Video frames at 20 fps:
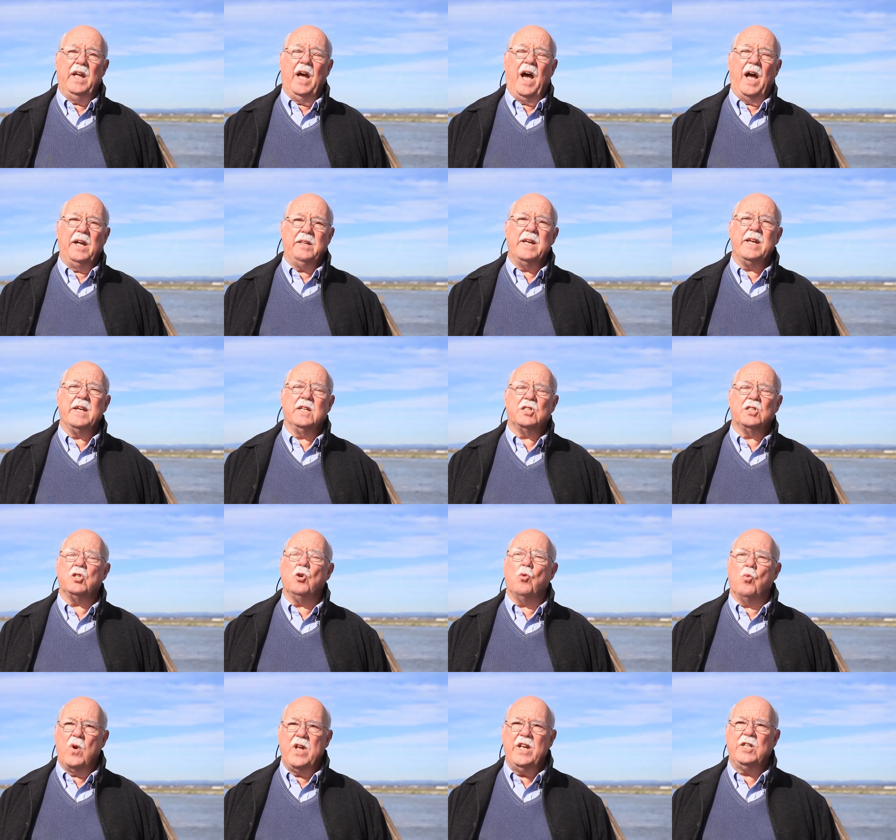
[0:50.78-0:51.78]
I think it's
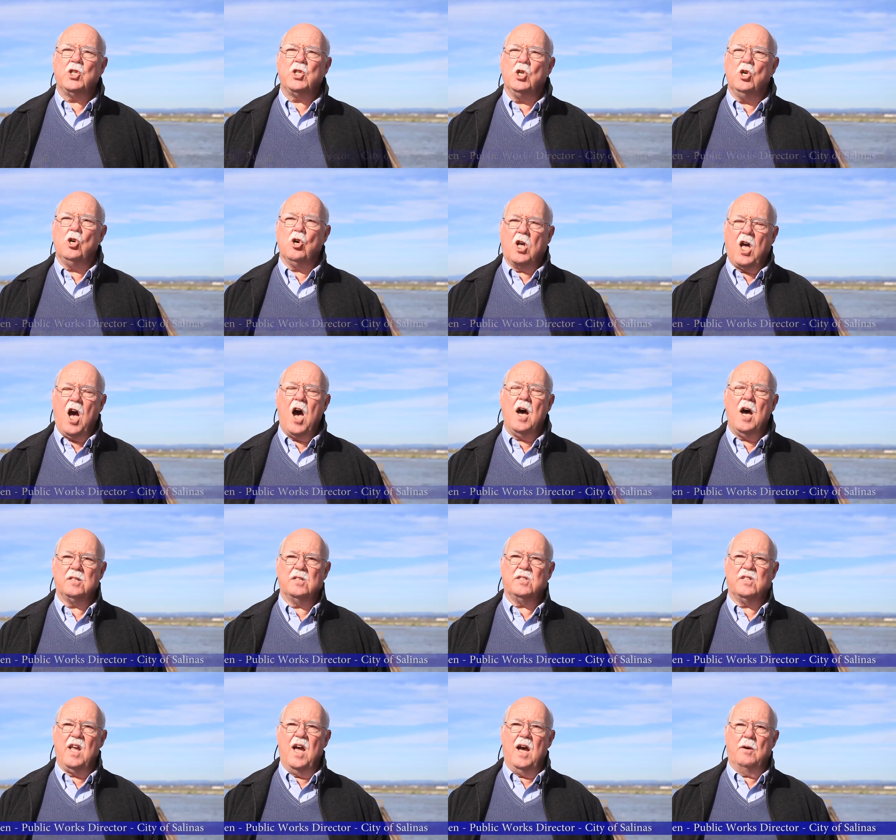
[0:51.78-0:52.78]
the regional
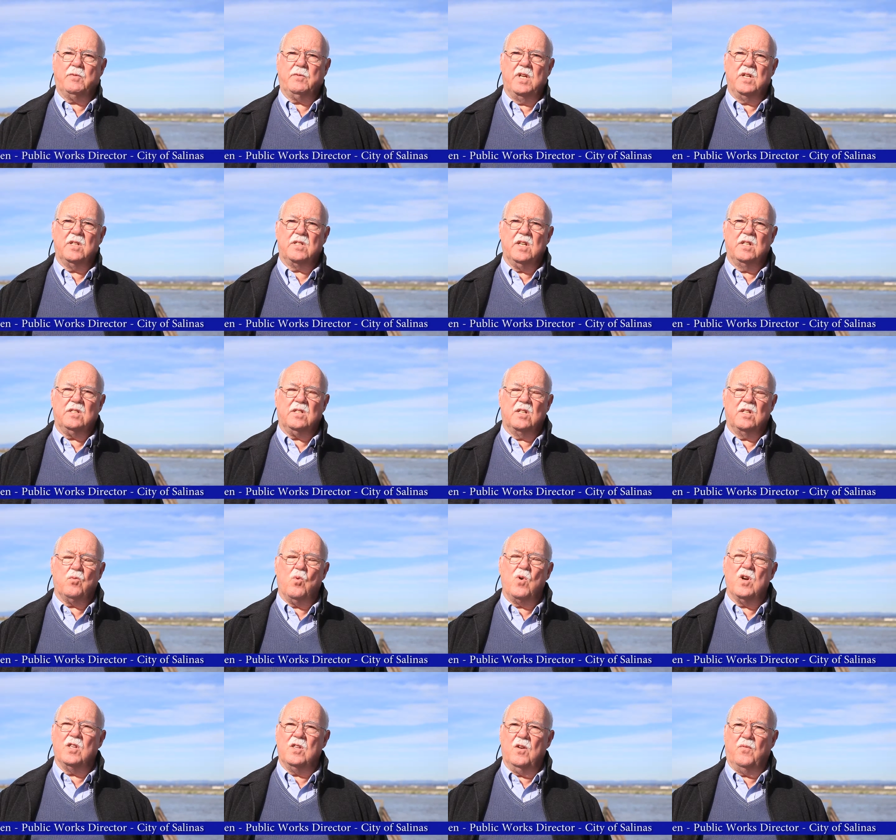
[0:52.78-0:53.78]
concept is this is
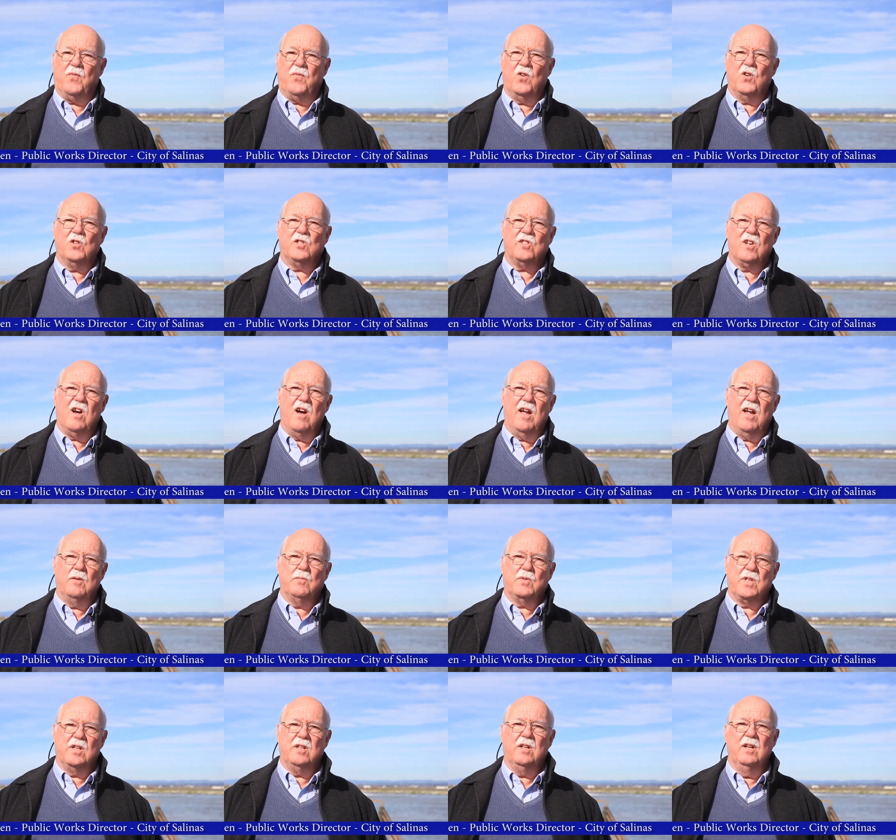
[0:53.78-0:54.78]
one of the first
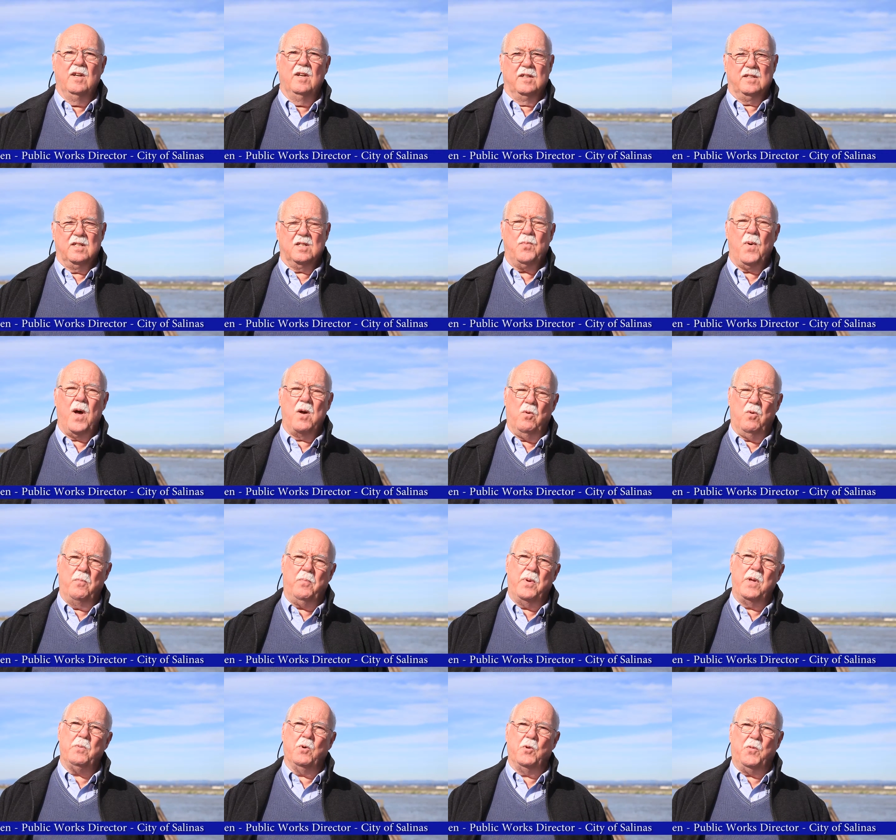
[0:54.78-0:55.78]
times that despite
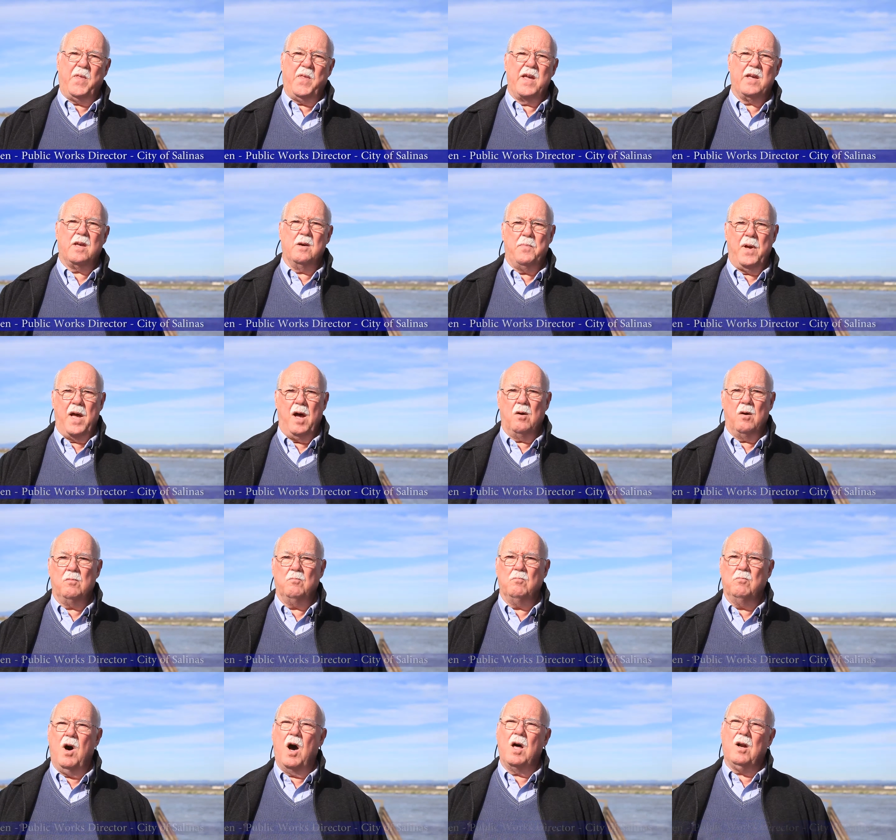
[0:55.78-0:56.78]
what people think
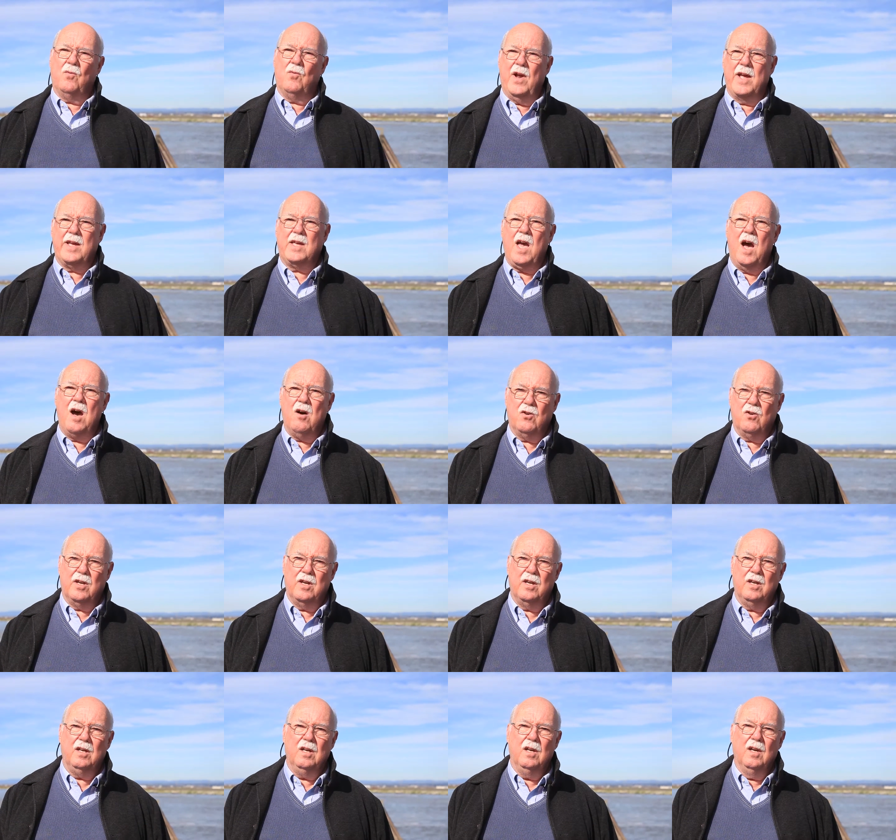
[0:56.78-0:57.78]
about Monterey
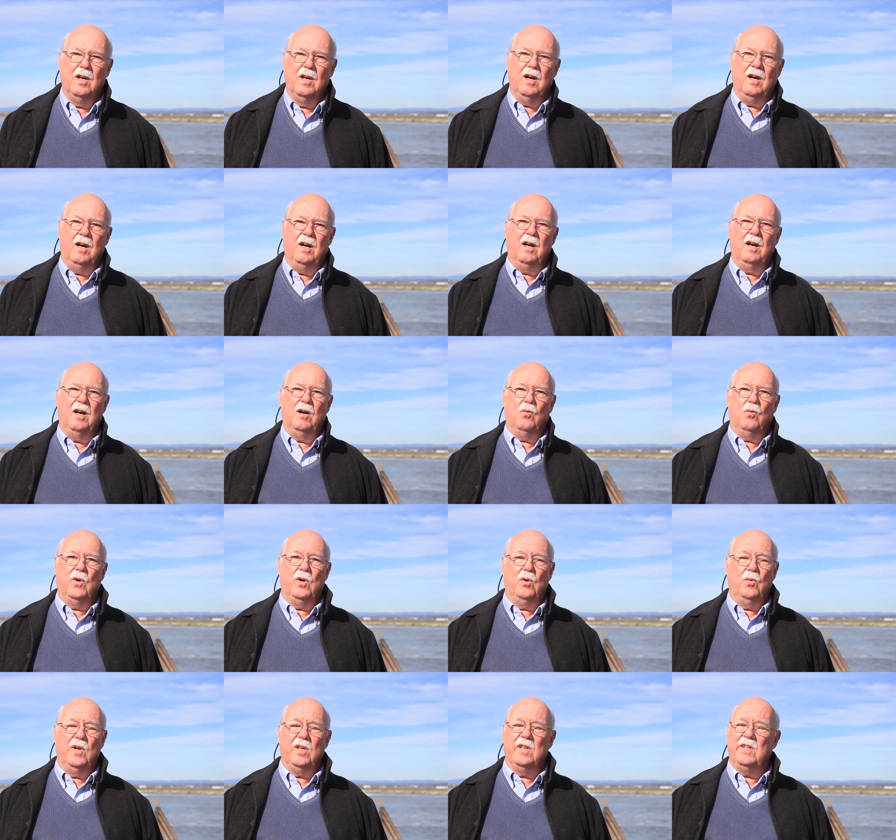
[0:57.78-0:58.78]
County uh,
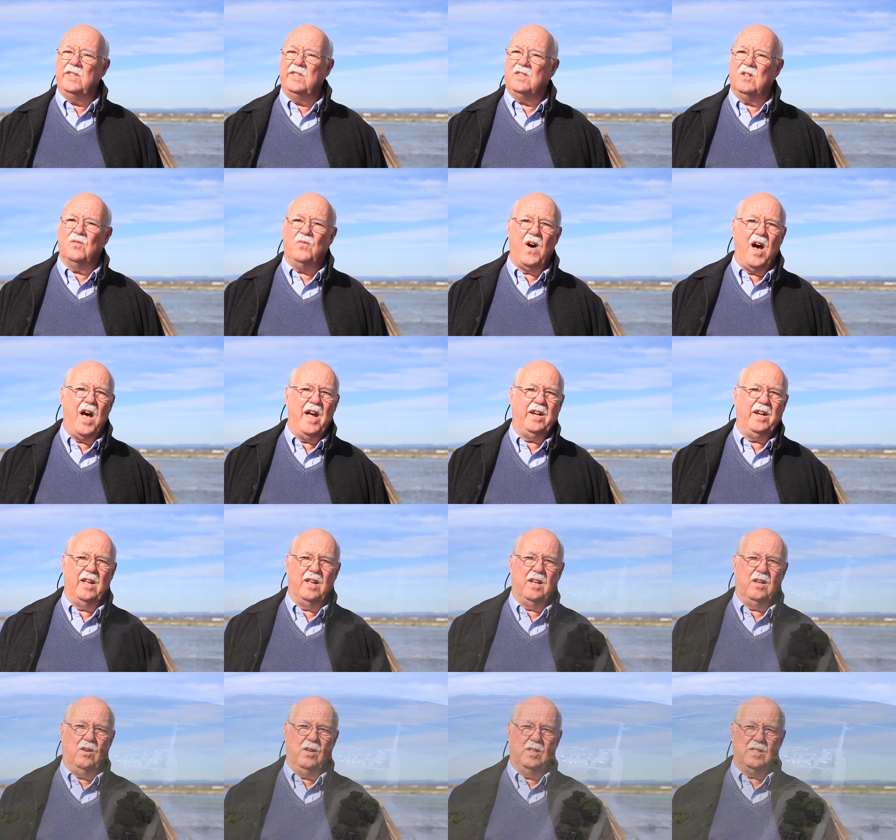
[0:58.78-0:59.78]
we're really
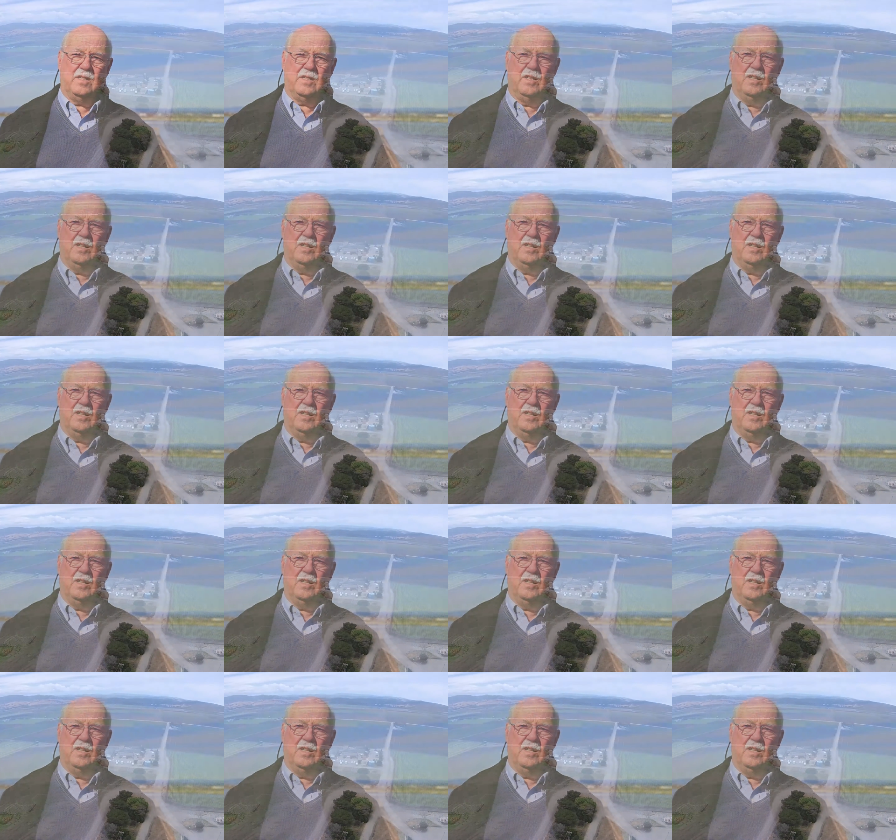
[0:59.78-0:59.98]
divided as